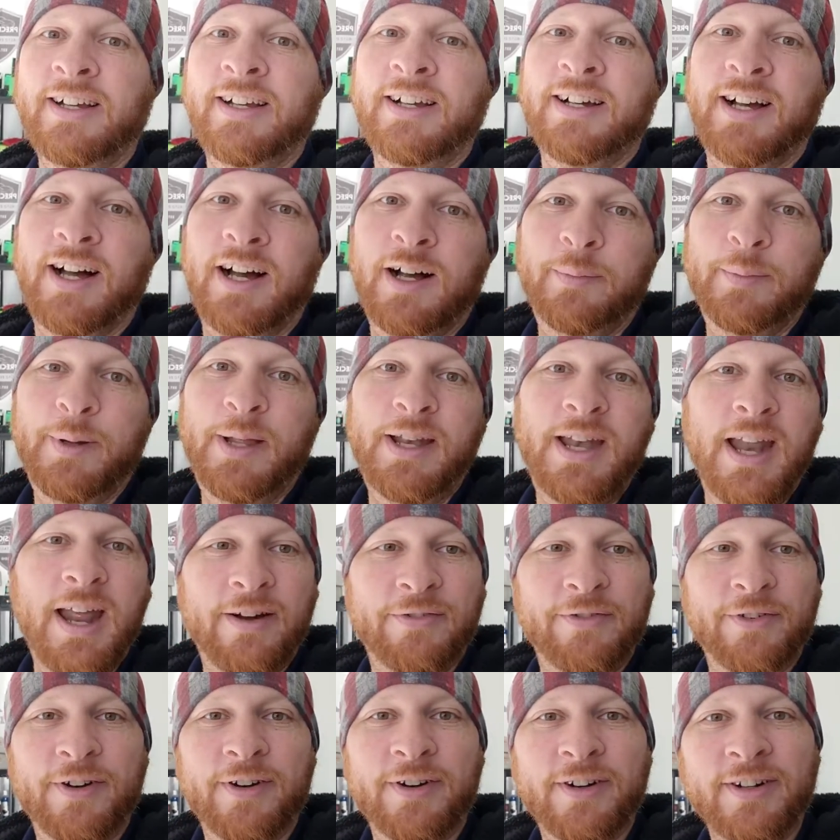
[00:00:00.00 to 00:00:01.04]
It
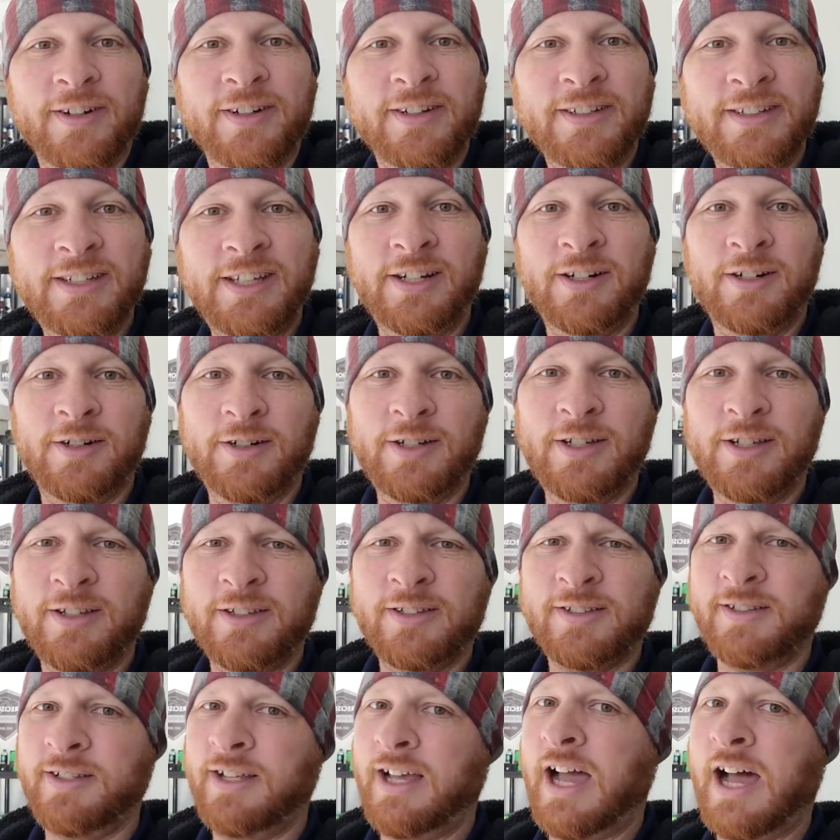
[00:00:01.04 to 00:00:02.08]
never, you know,
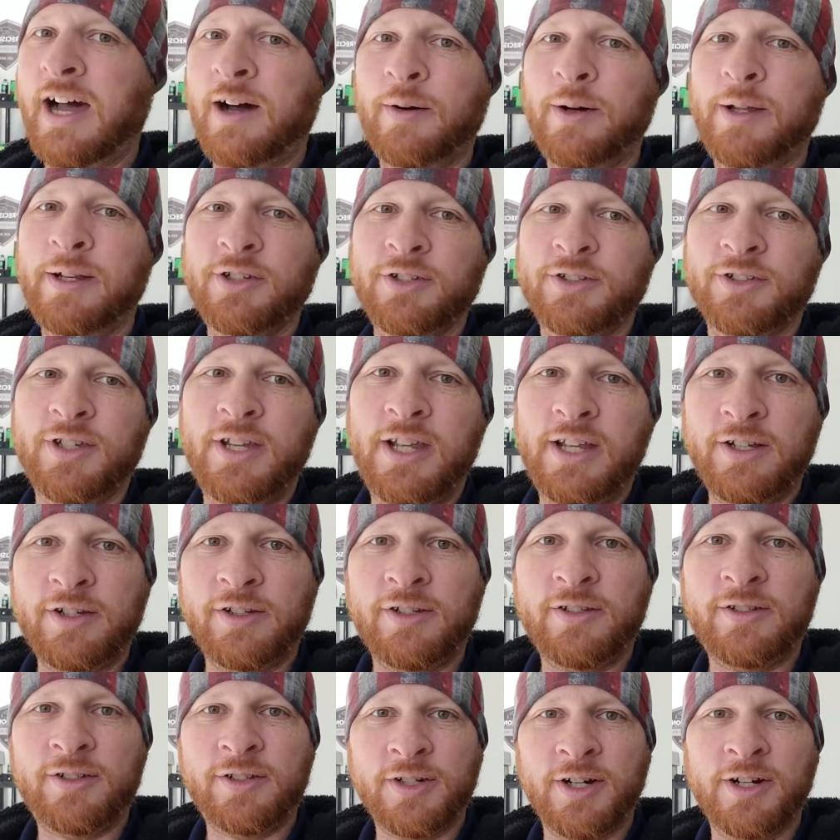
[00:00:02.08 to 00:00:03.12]
is how it
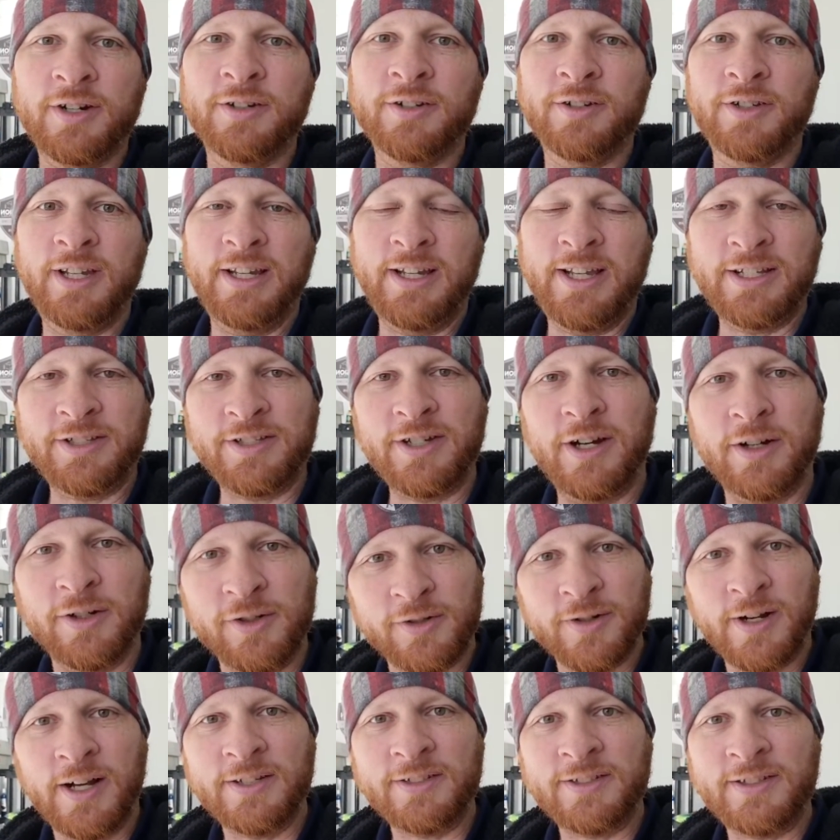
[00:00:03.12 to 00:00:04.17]
gets all
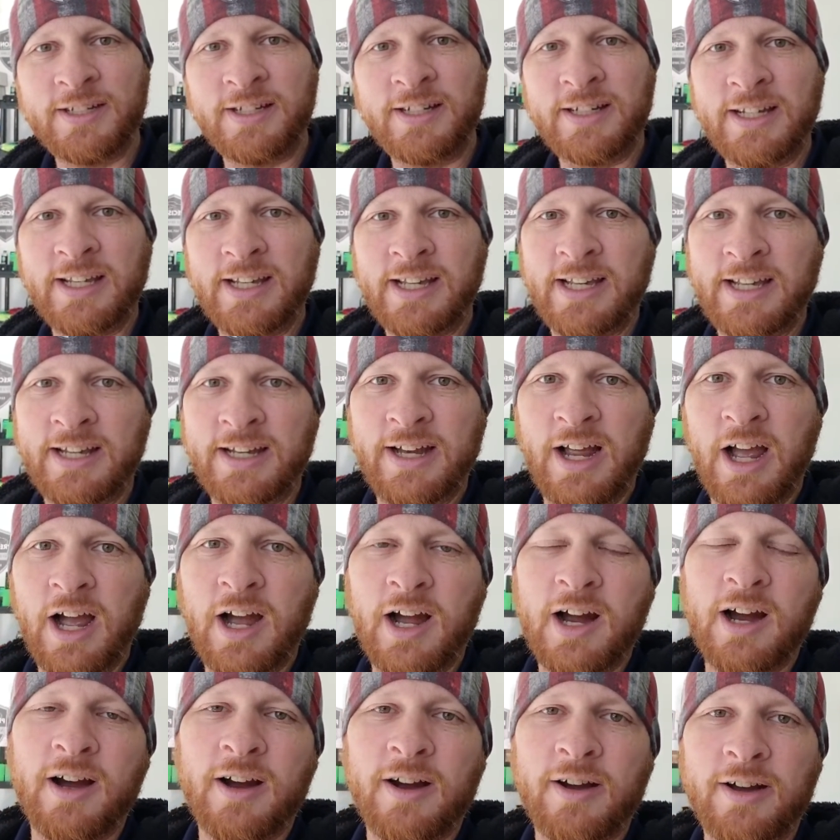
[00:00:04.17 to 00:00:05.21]
crusty and
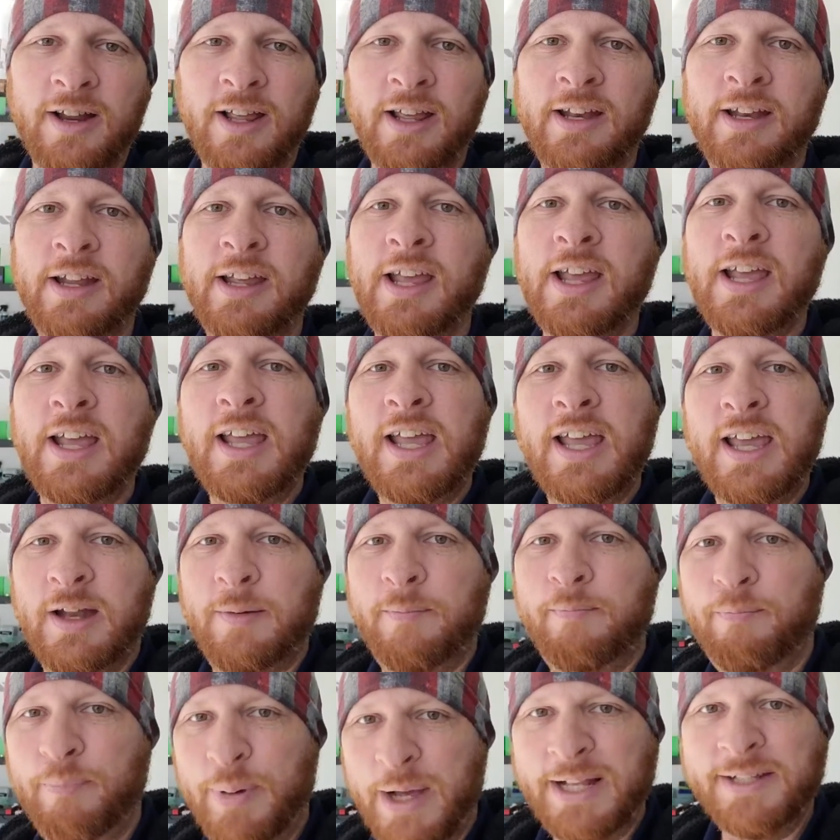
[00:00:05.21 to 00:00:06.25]
hard and it
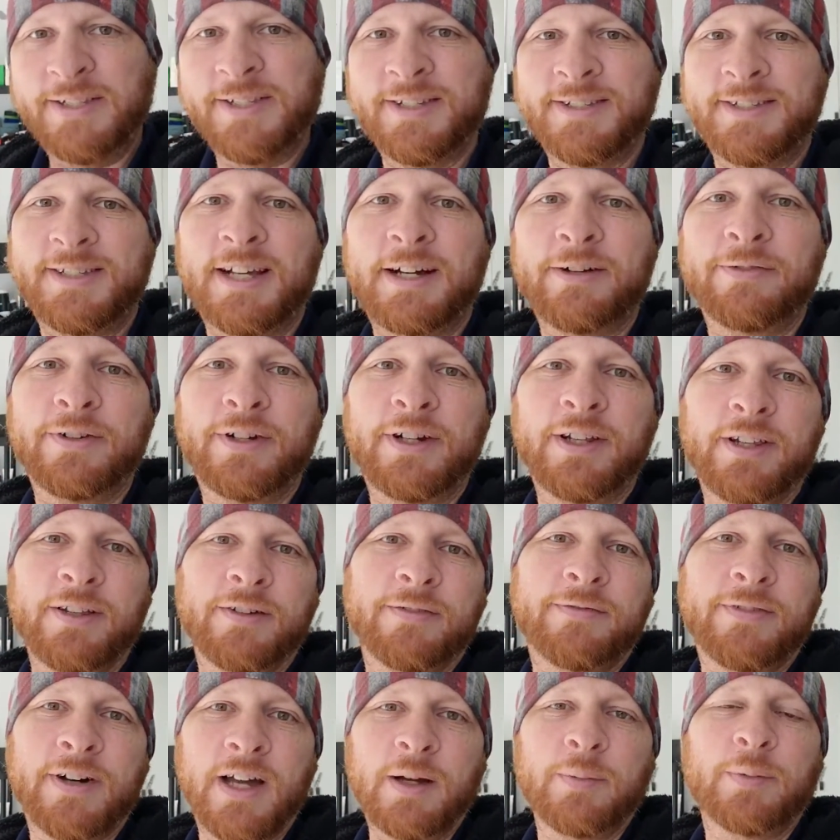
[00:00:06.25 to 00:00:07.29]
embeds itself into the
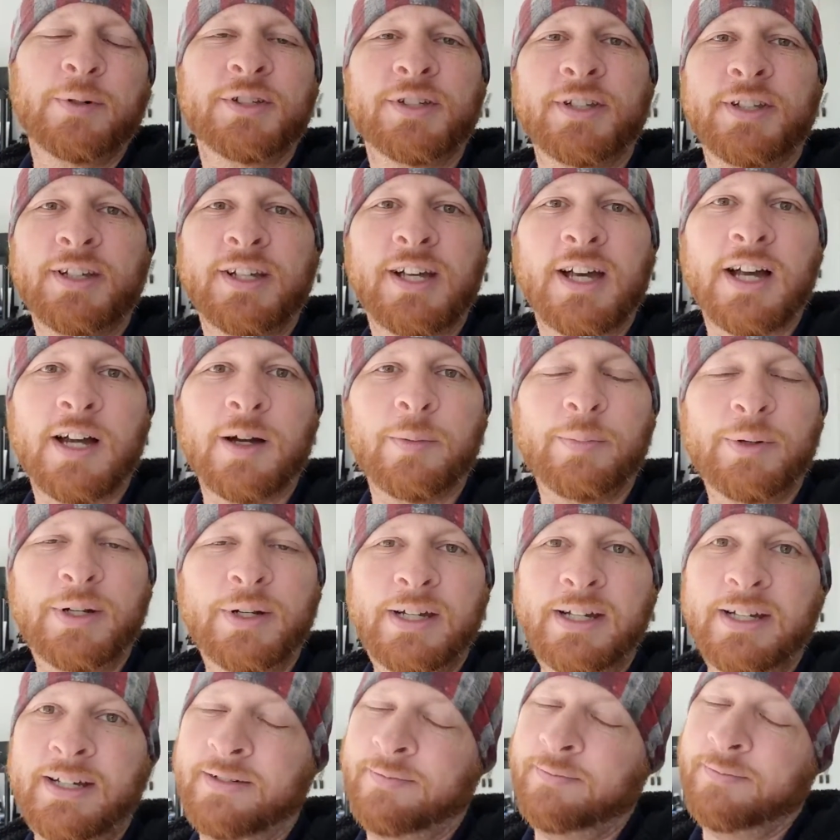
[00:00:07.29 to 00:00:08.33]
fibers of the
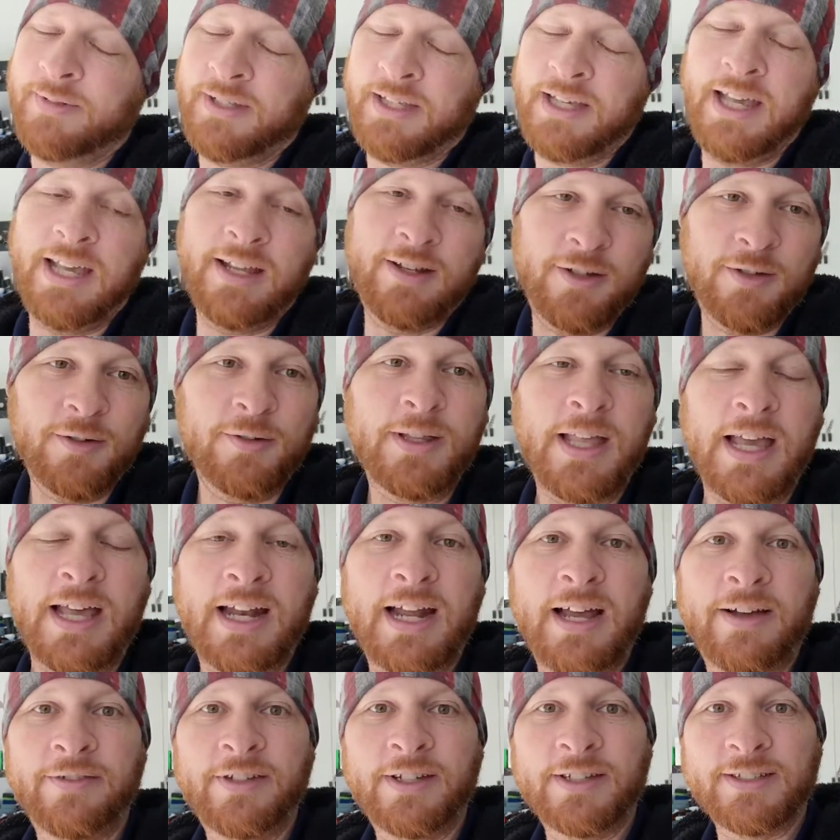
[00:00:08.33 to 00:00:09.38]
carpeting. Can't do that
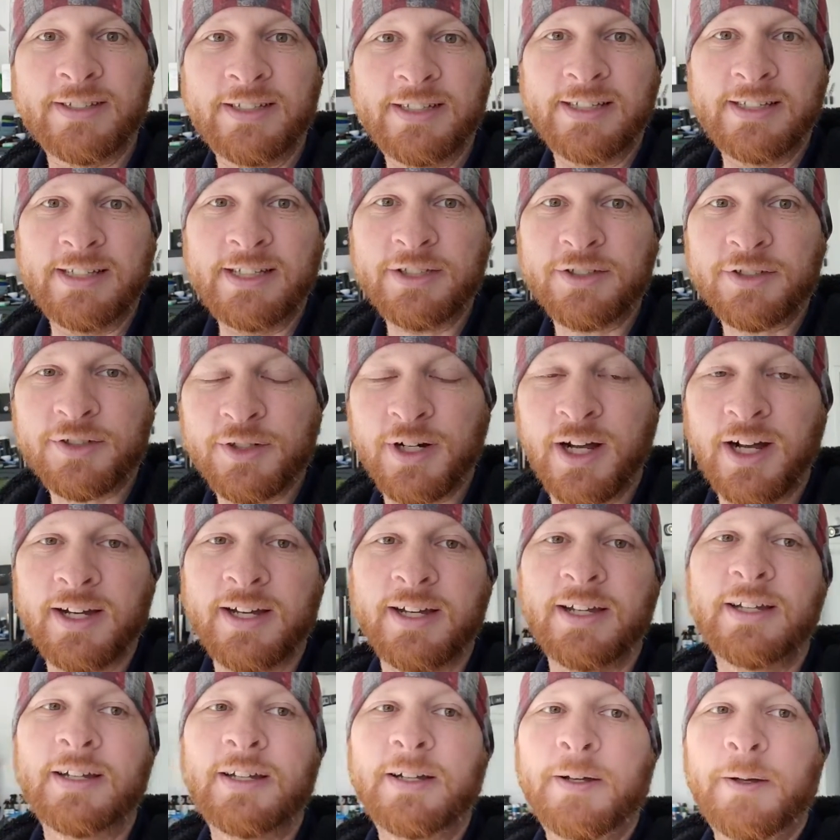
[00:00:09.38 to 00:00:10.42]
obviously in this truck,
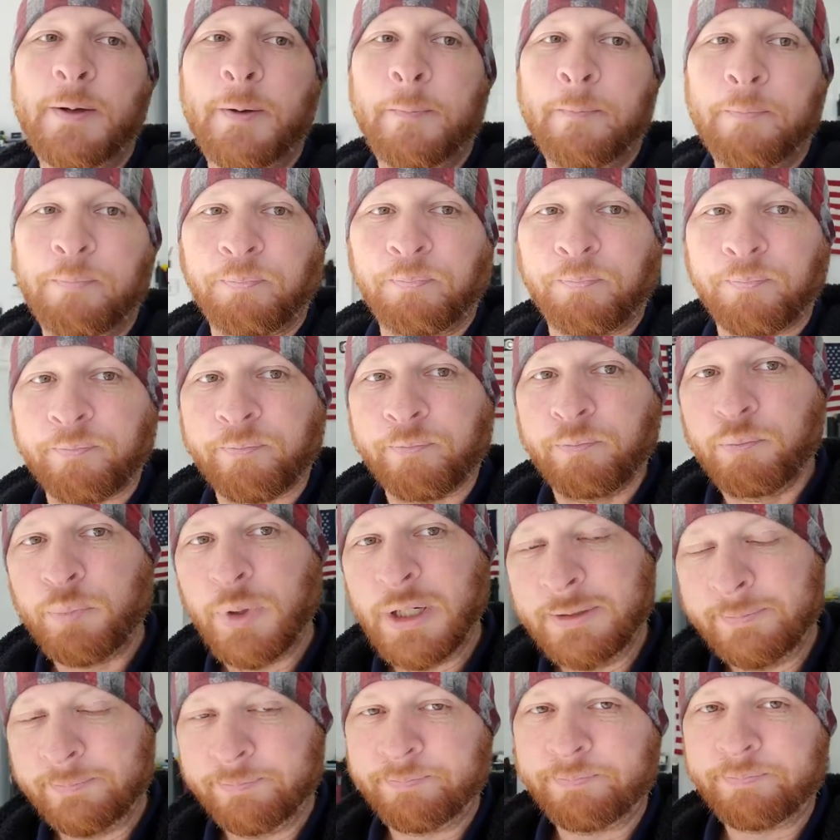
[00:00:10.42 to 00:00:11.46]
but